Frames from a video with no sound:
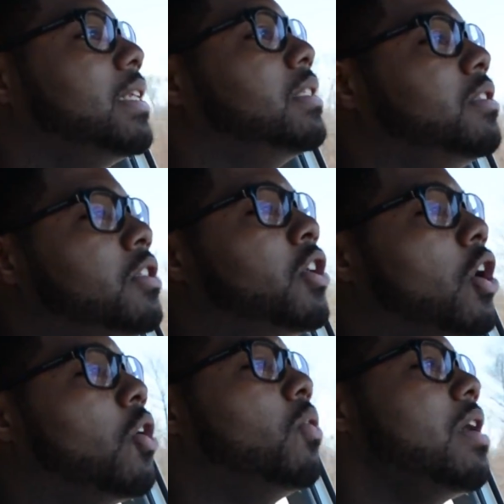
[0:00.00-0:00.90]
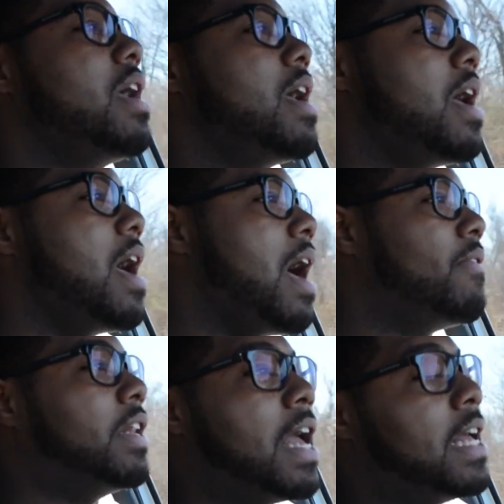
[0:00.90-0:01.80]
to,
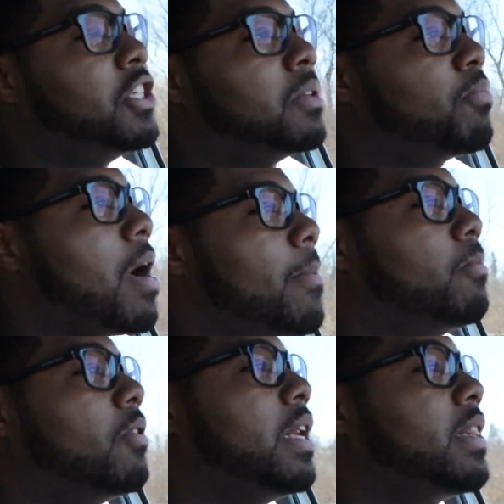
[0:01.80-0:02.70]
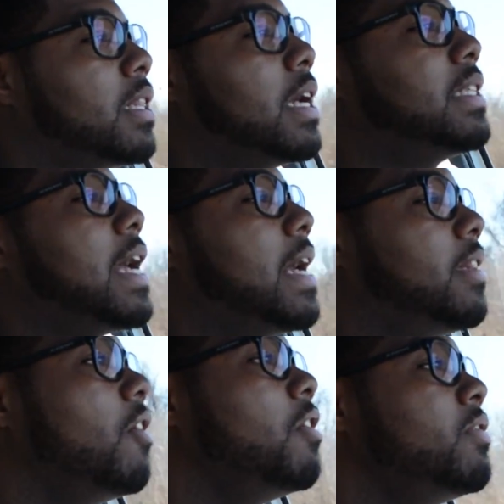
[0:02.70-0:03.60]
have an engine problem or anything like
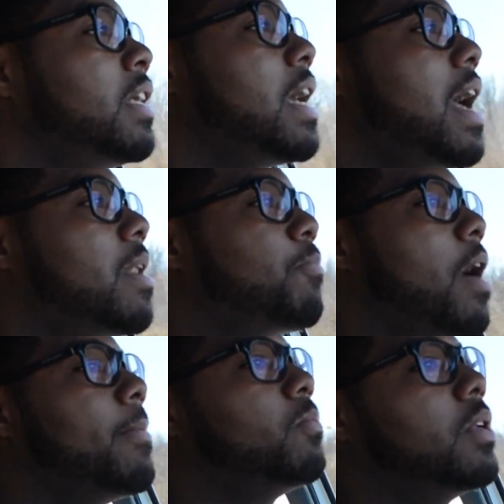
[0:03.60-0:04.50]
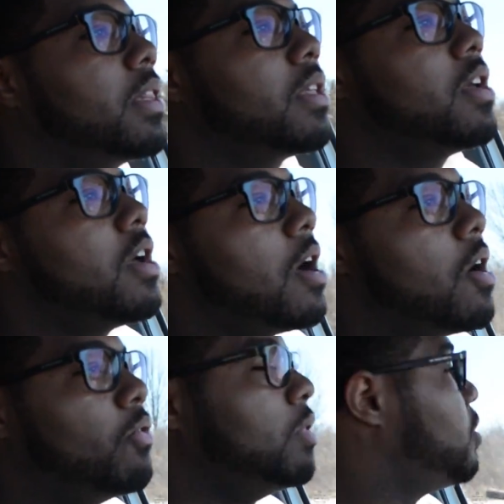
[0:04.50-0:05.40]
that. The only thing I had a problem with,
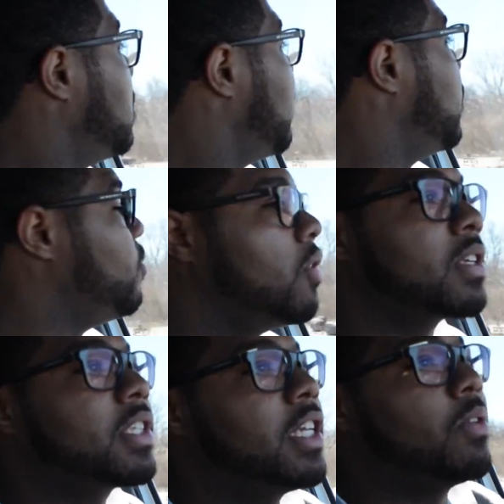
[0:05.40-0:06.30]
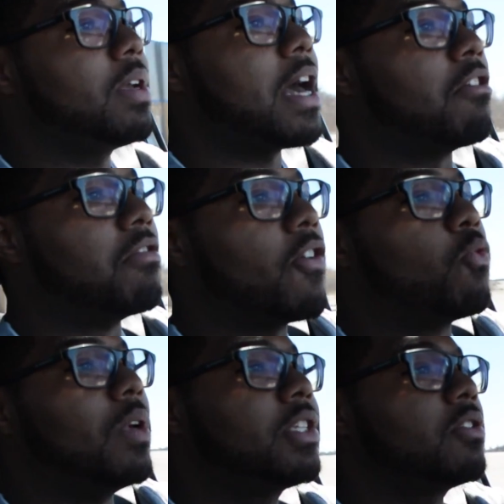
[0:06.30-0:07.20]
we do live in New York City and we had a rough
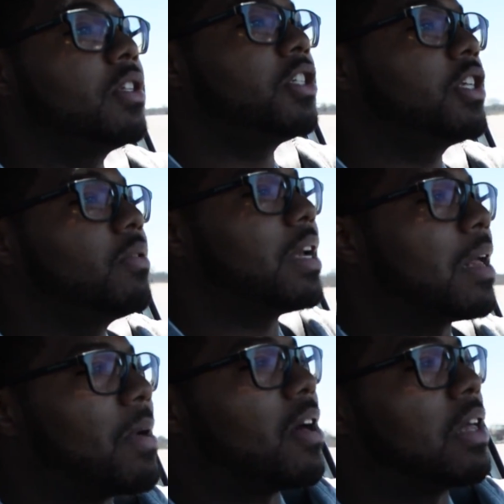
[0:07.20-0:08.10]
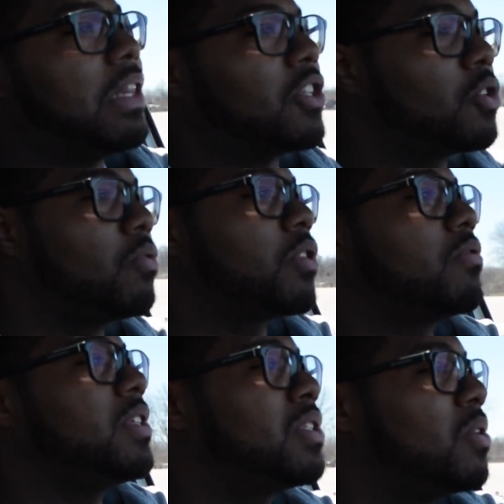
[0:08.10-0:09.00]
winter this year. We had about either 2 or
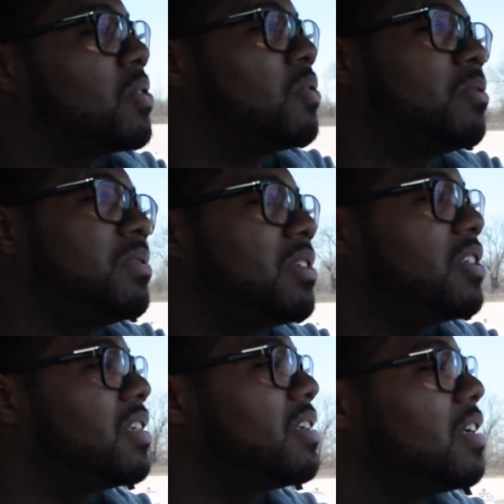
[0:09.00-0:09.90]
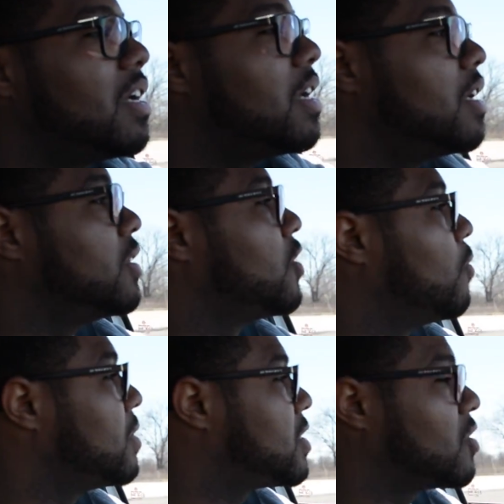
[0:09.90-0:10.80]
3 snowstorms this year.
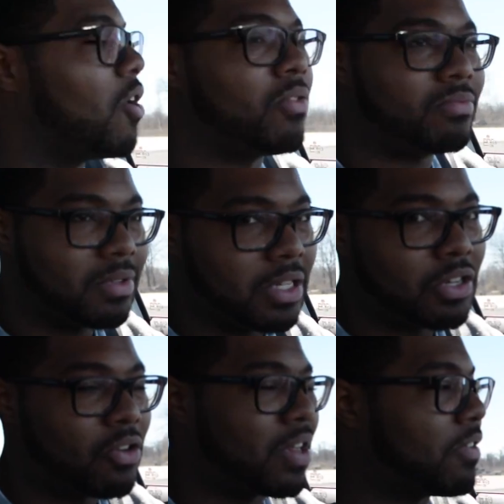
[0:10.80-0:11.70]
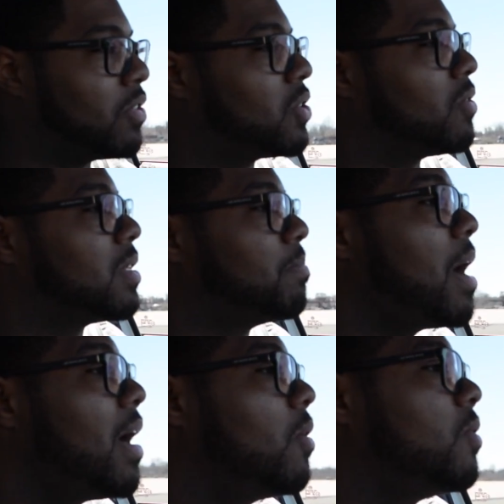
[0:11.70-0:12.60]
So with salt, and that results in
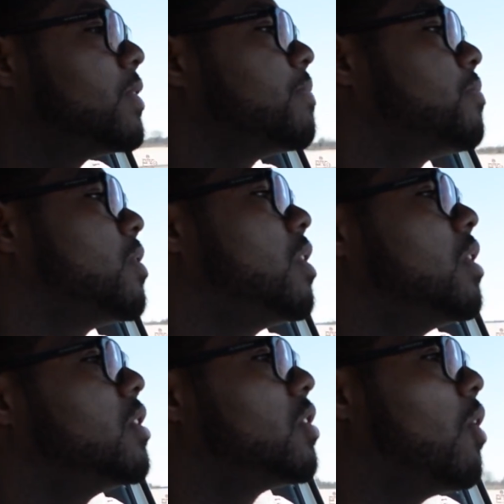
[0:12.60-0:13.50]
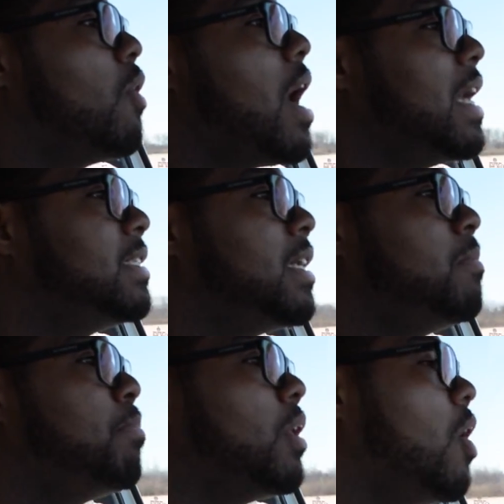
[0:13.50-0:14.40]
potholes. So I
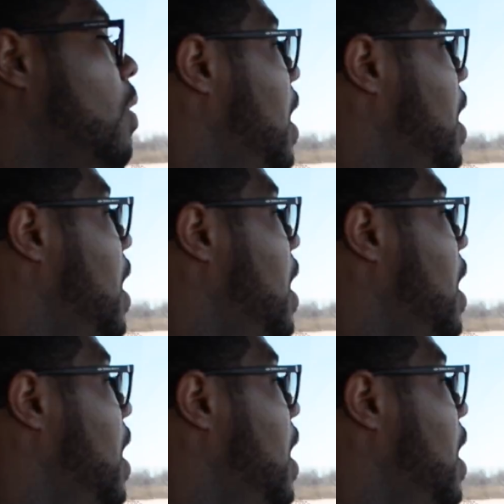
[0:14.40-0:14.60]
did blow